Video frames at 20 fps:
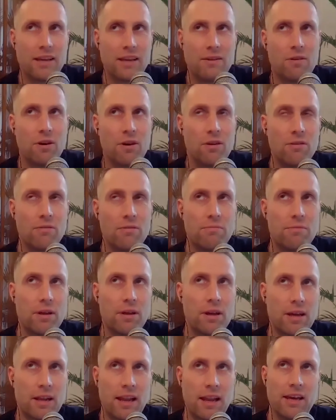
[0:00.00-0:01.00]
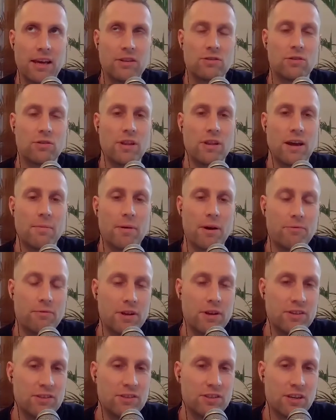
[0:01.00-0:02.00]
like you've gone Clare you talked there
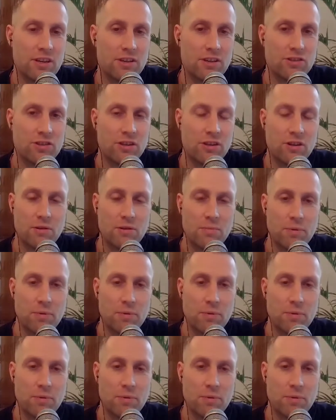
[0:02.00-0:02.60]
about research and i